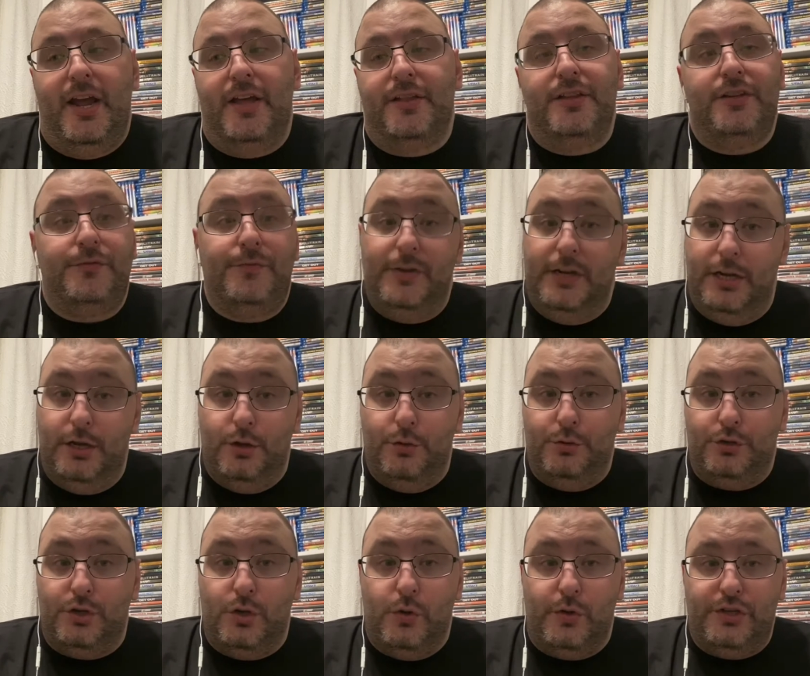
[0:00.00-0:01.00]
this video
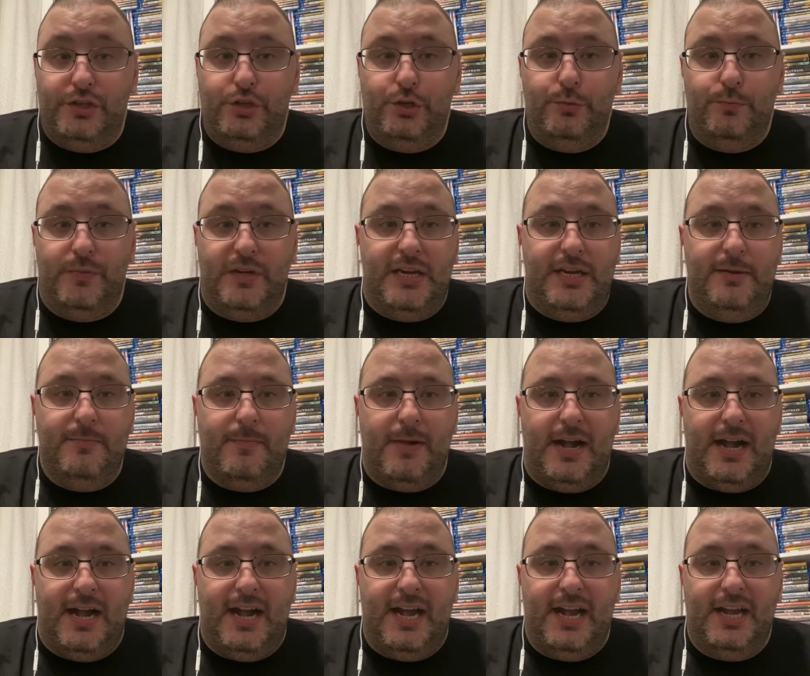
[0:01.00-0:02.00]
is going to be
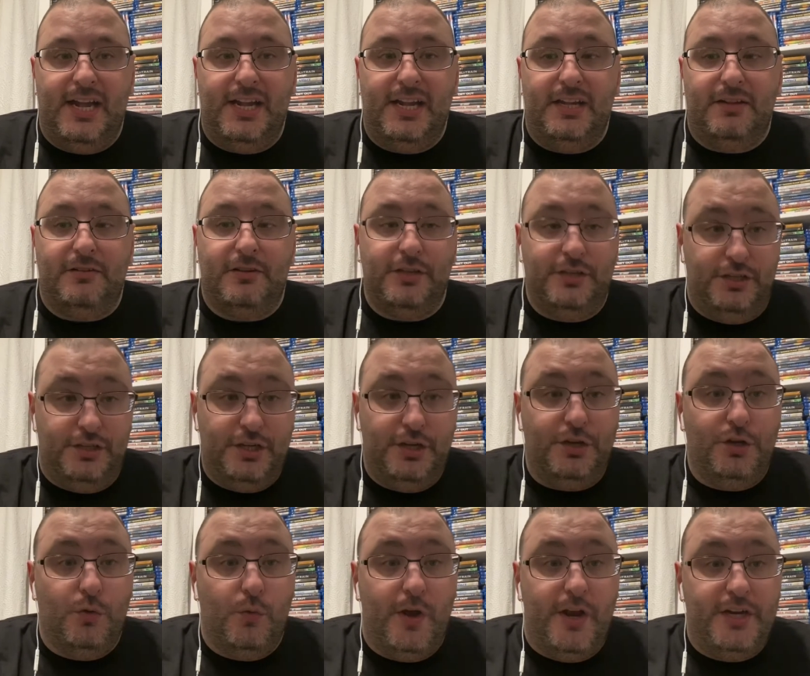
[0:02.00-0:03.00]
my
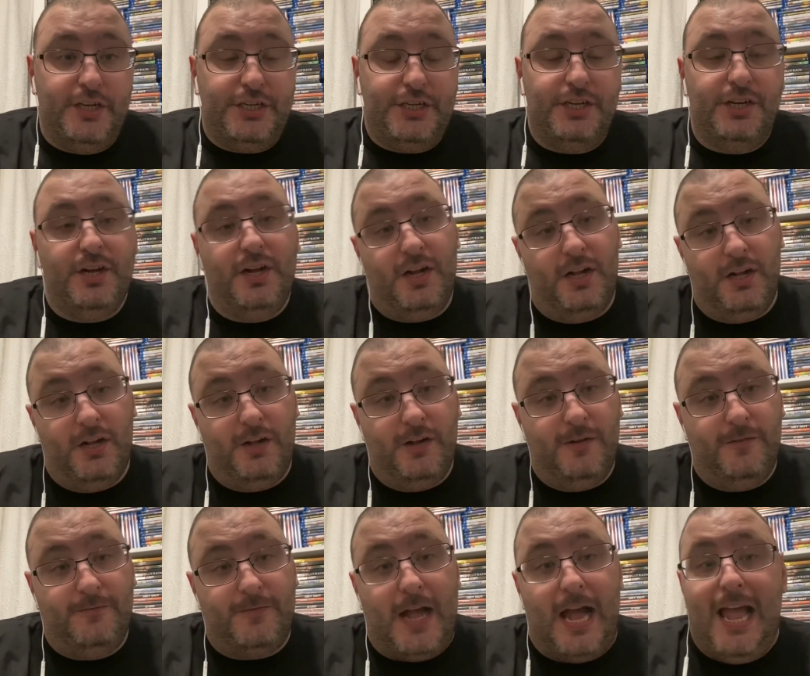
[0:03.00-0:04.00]
continuation
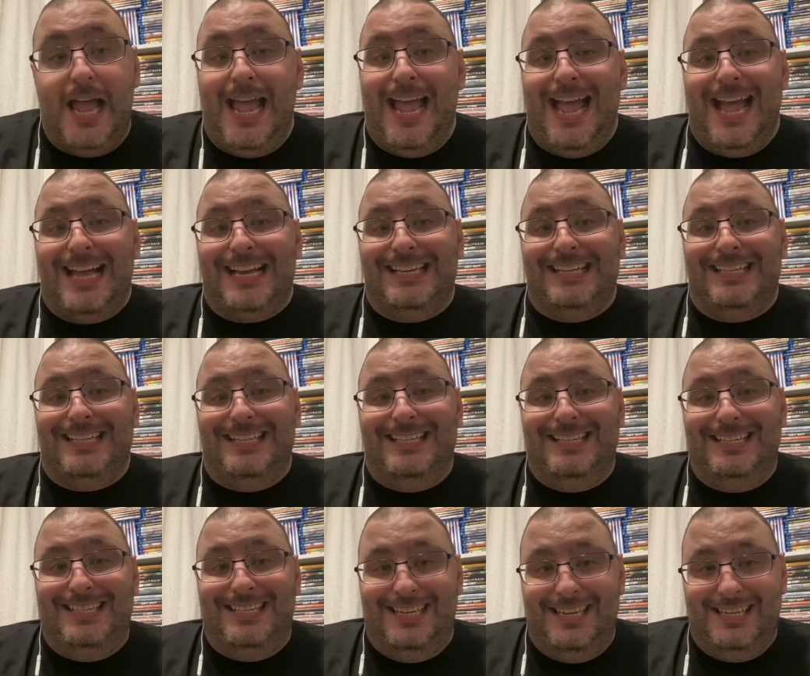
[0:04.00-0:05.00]
of
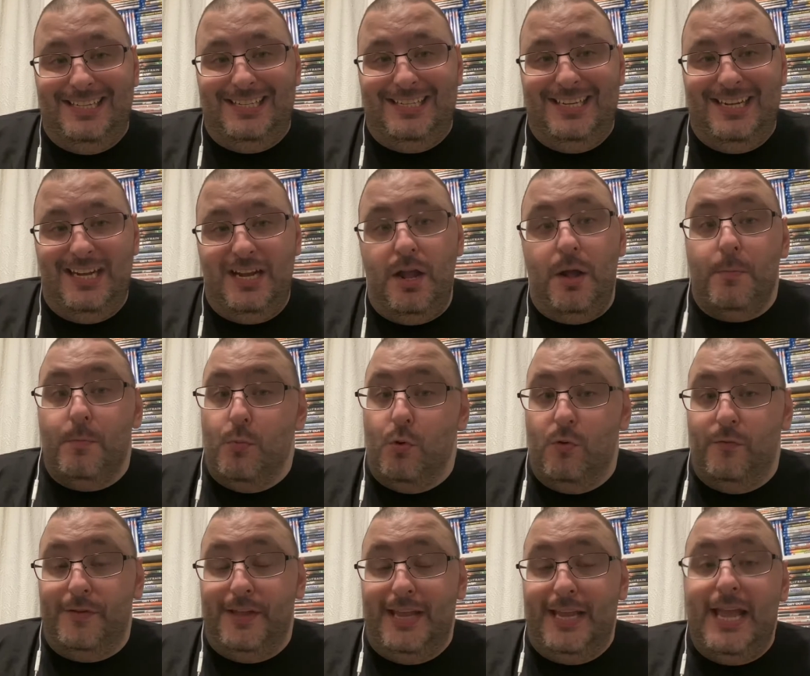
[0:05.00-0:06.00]
Disney
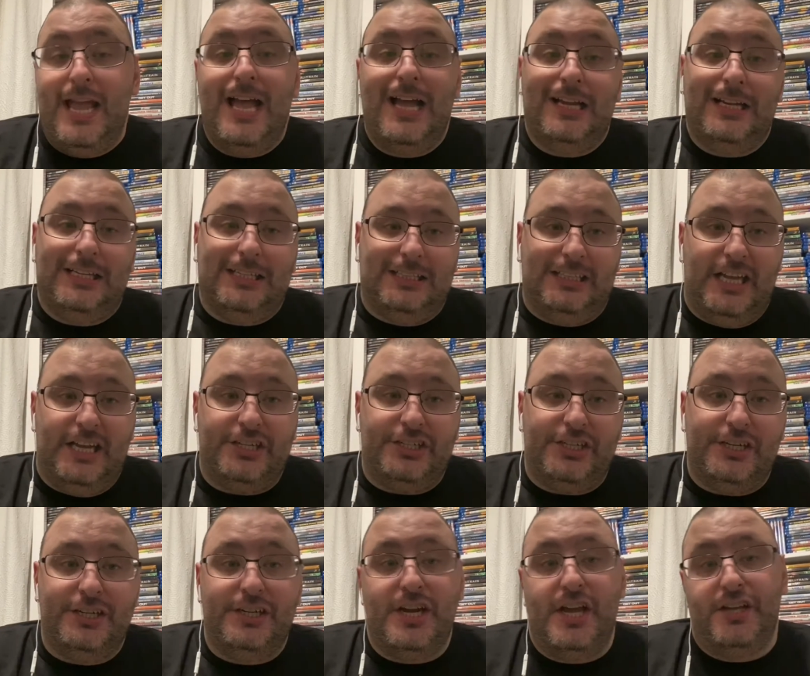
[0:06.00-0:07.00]
movie
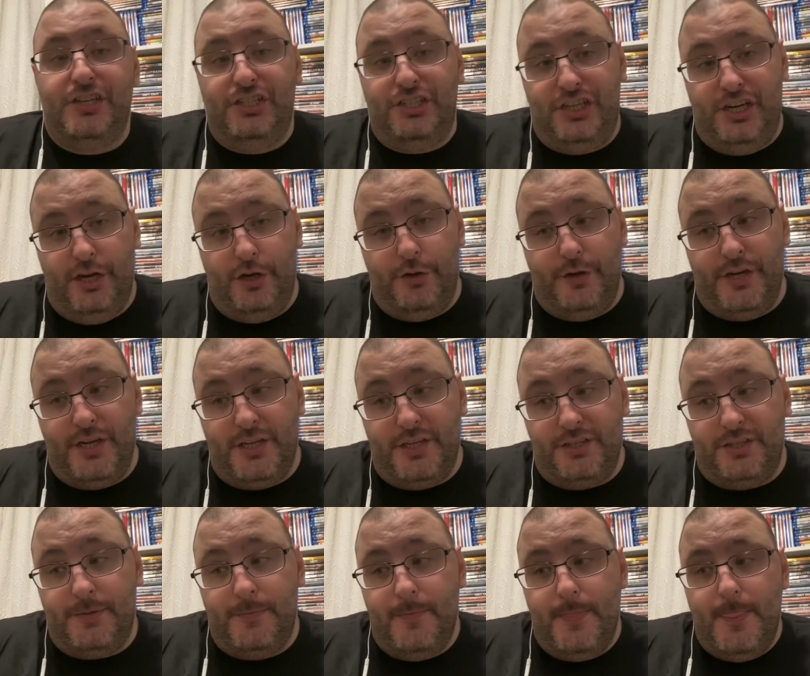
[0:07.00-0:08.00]
collection
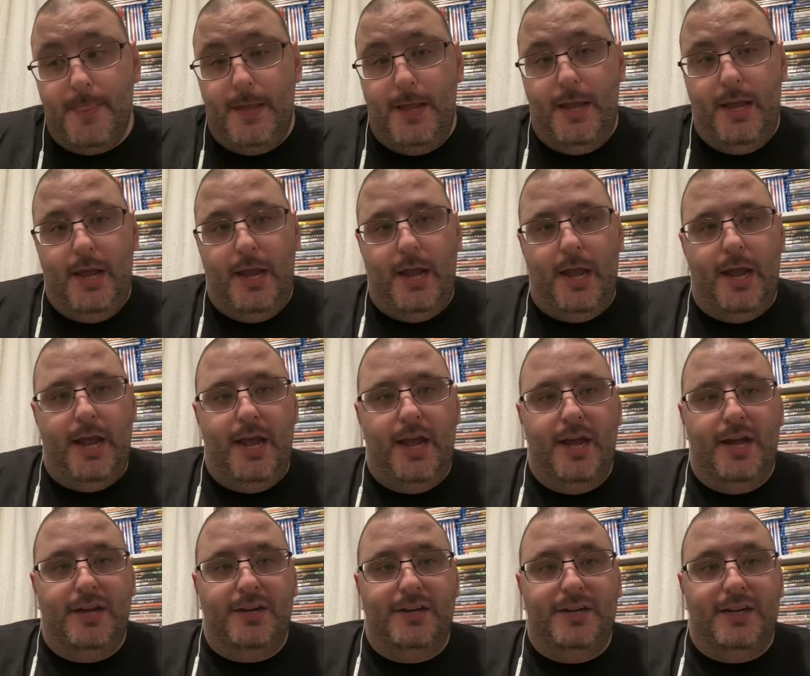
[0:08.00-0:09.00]
series.
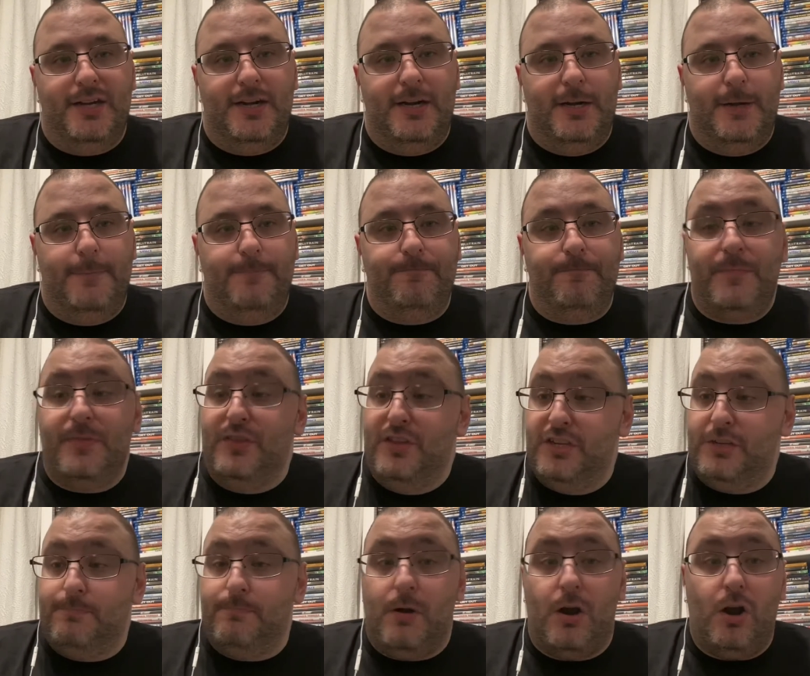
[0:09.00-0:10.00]
And
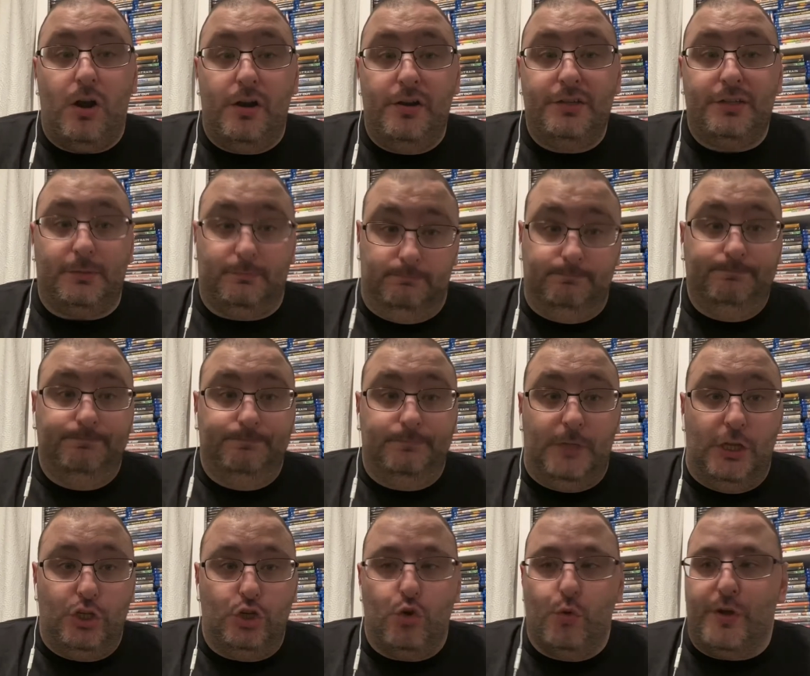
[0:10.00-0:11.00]
this part
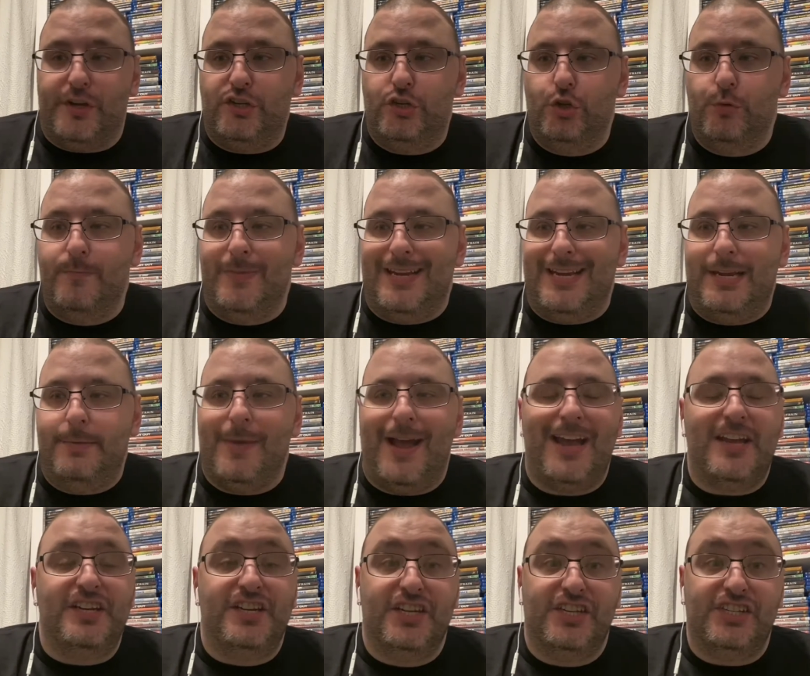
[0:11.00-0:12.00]
is going to be
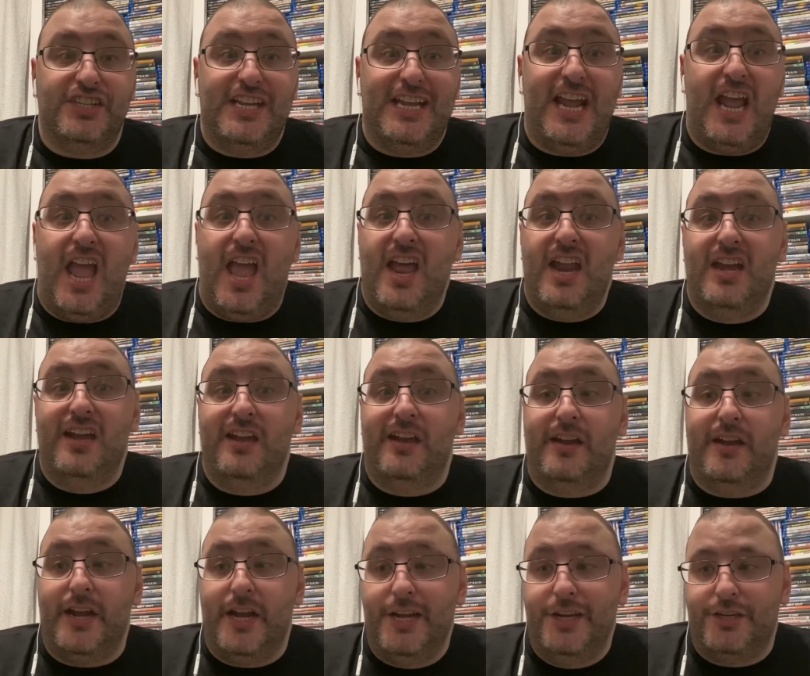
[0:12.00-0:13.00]
my
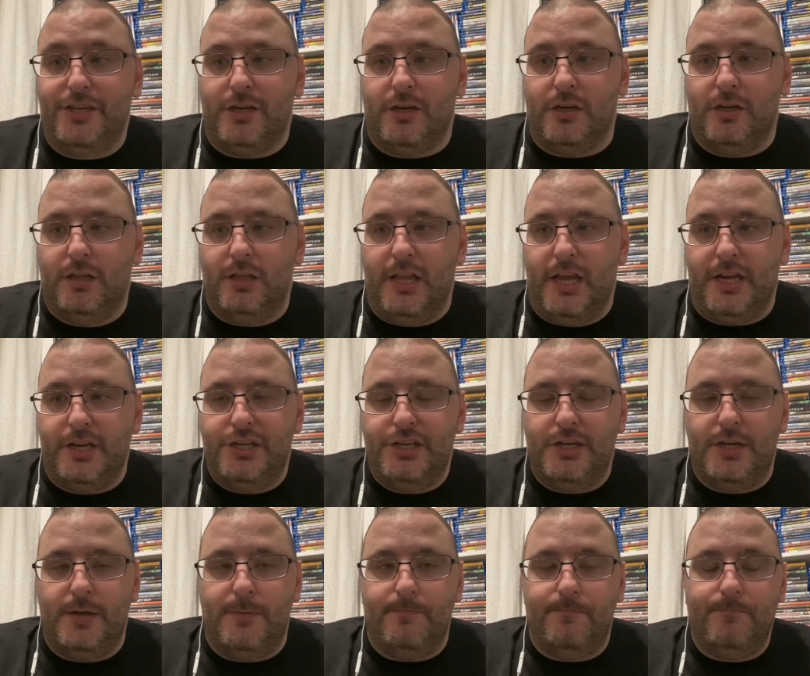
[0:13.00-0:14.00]
DisneyNature collection.